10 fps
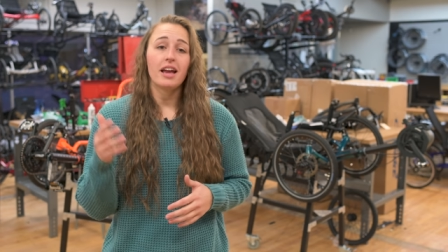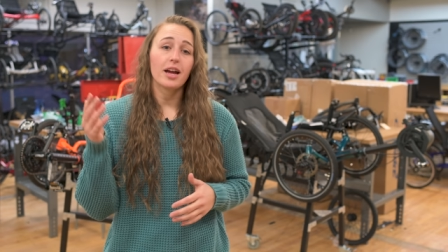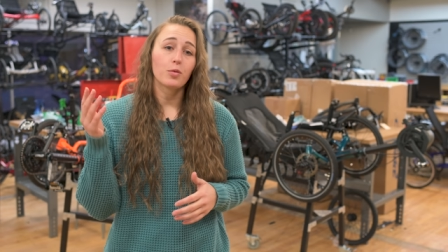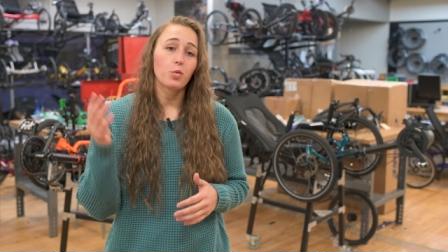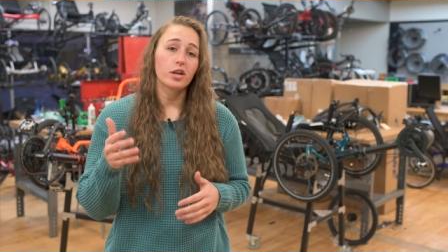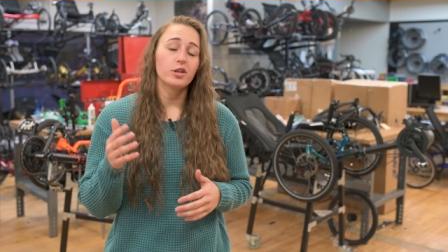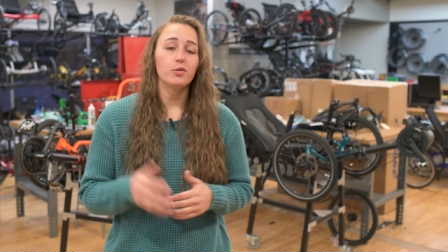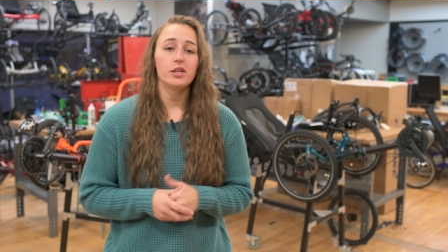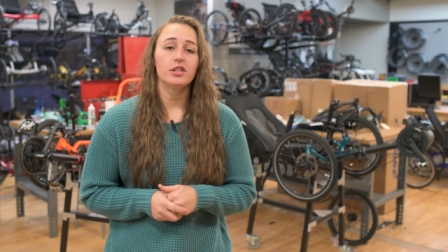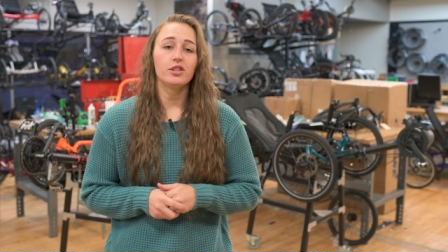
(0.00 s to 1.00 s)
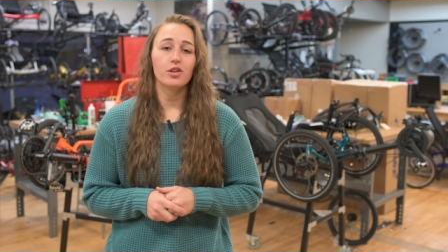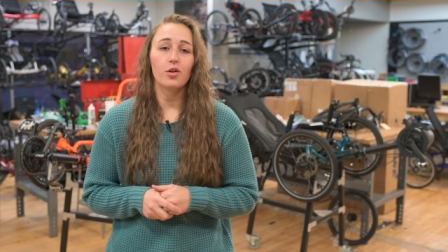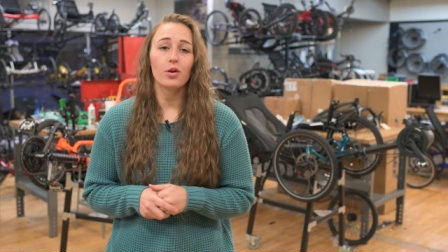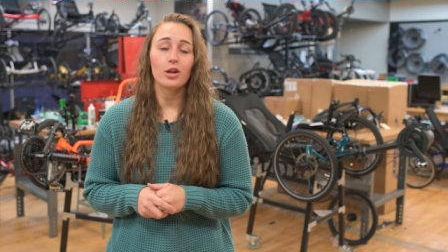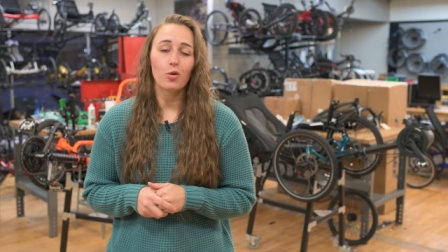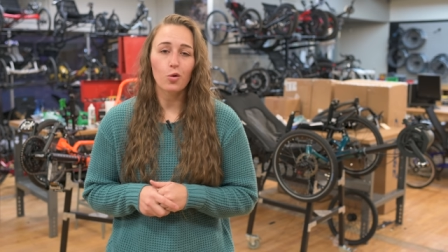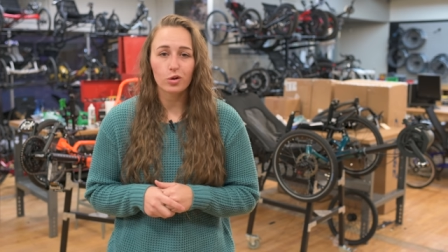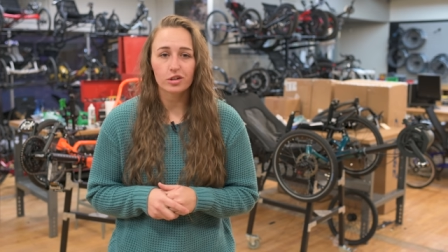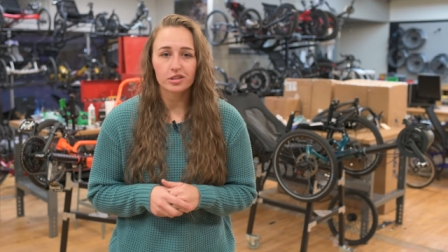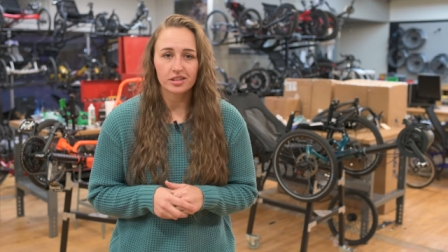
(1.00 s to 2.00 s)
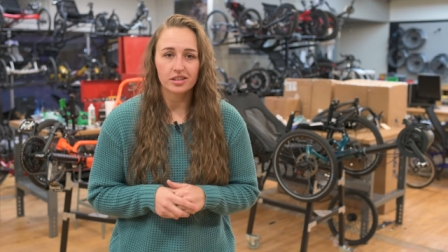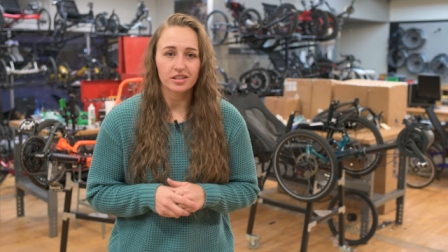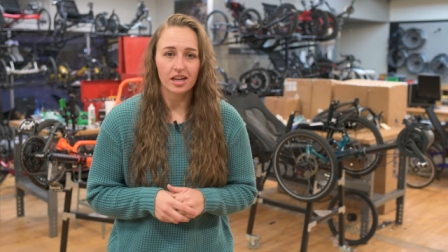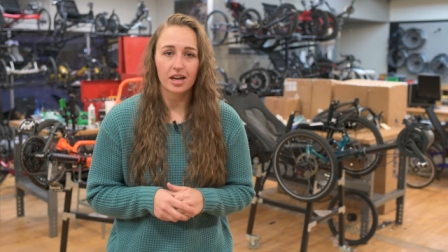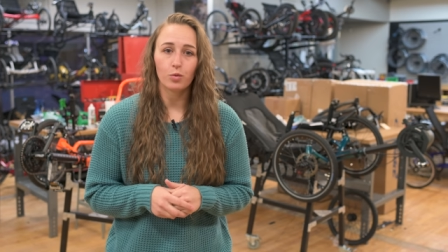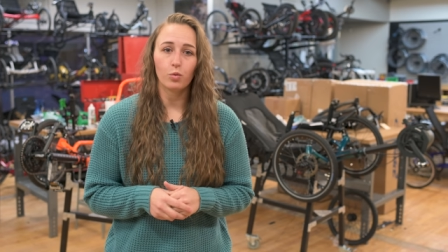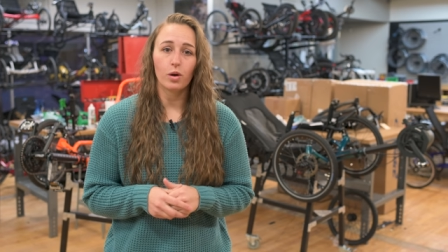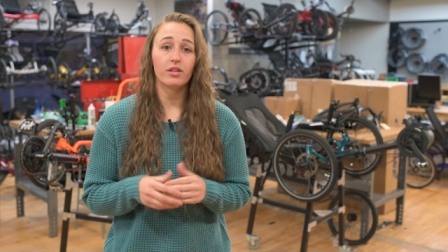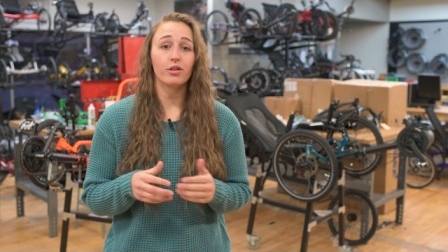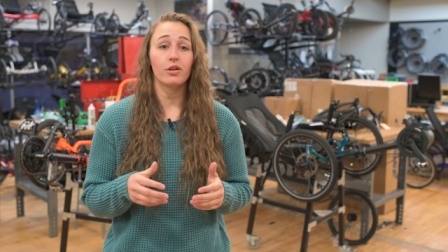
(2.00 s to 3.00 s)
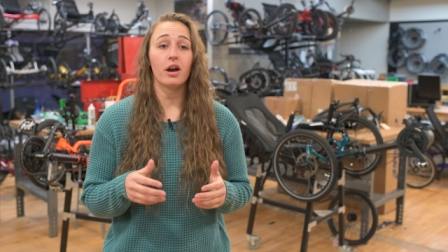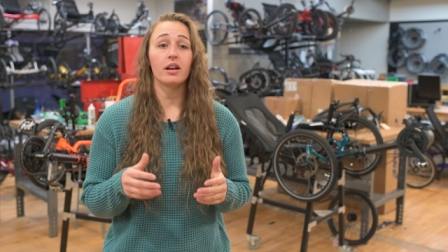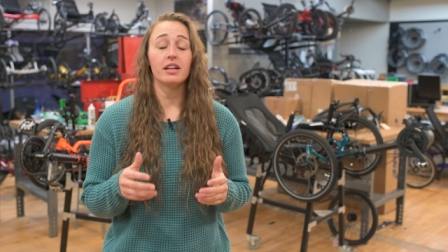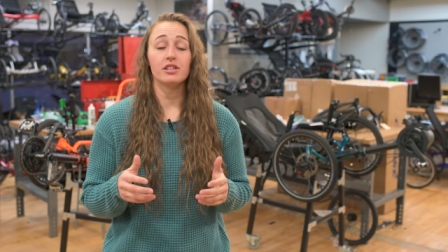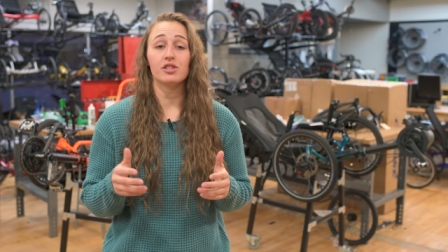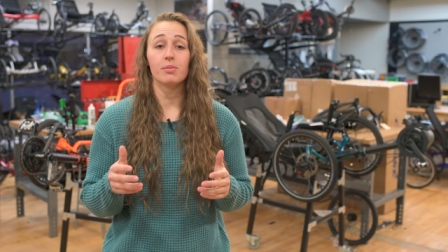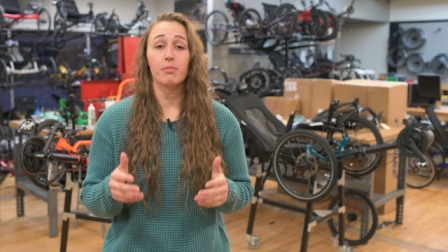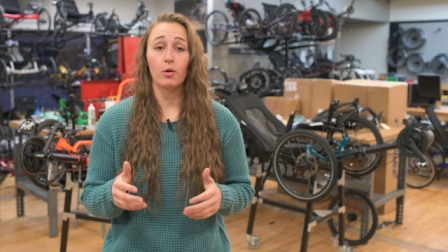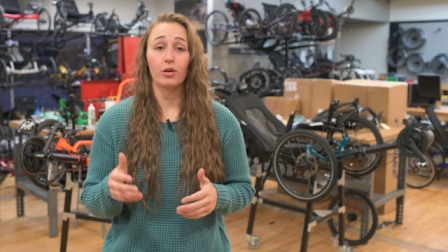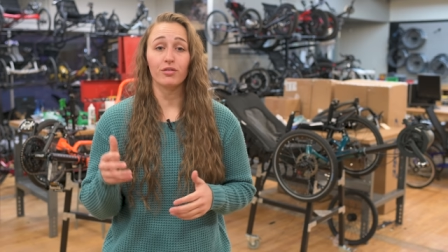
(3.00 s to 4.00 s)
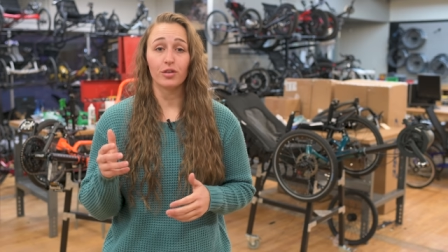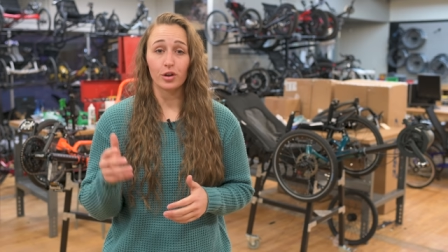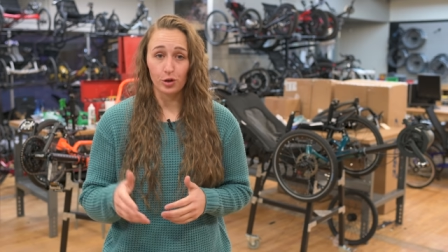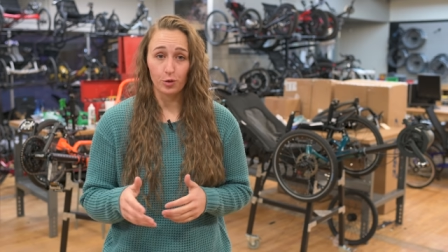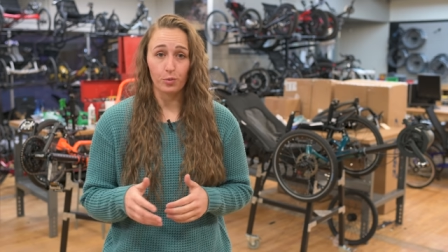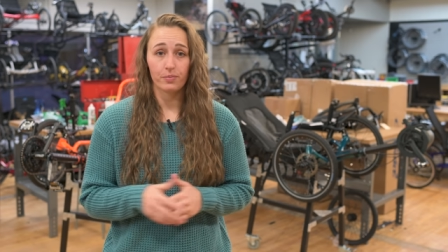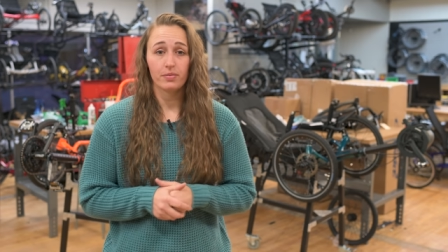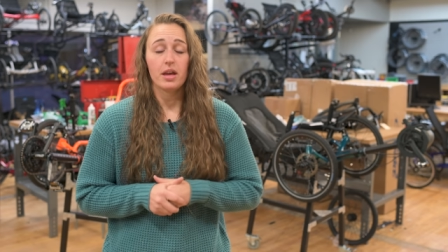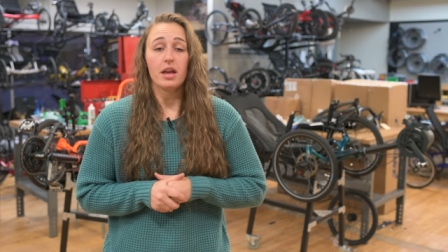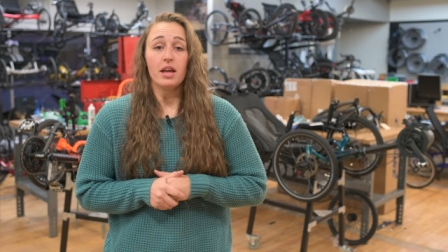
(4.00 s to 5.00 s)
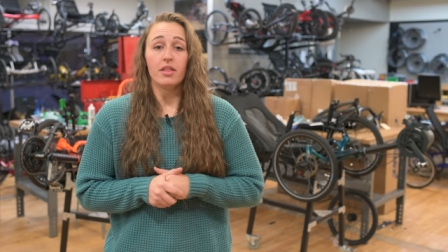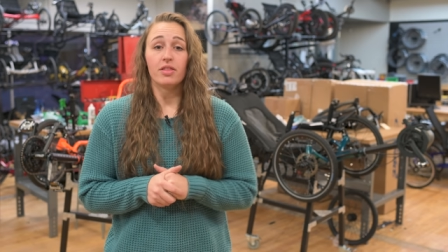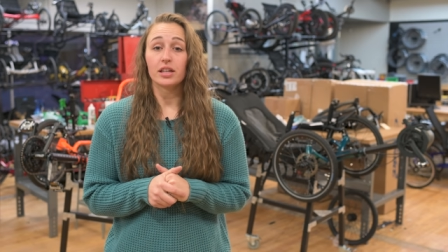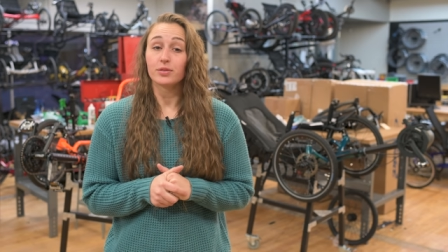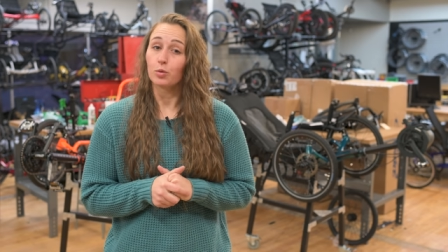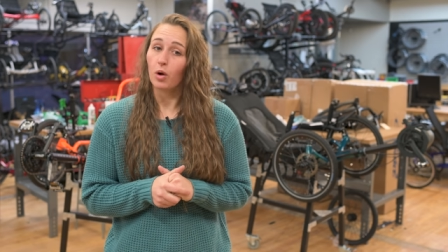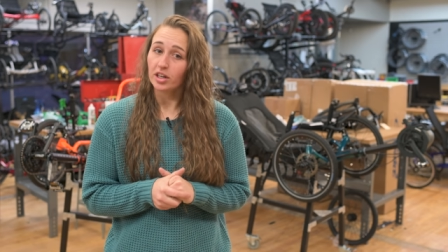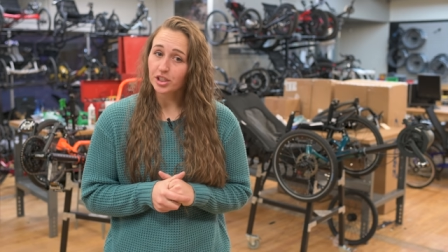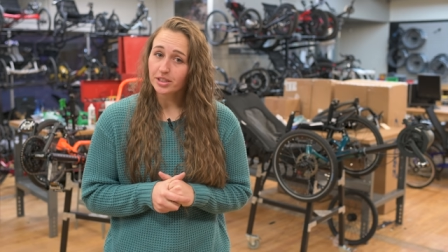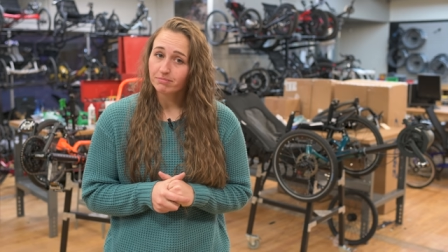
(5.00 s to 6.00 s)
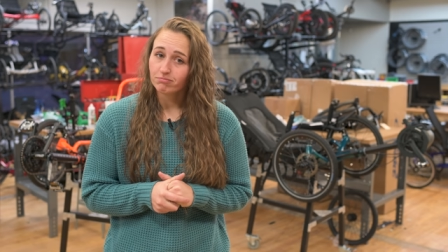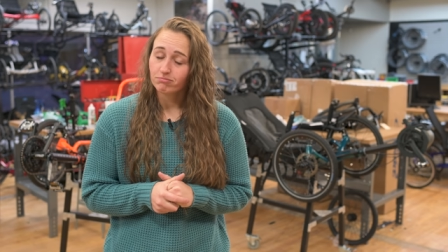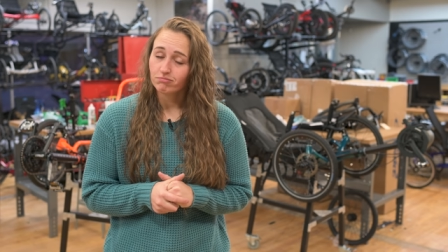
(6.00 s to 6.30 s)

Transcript: and what you need to know in order to decide whether or not it's the motor for you. Thanks for watching.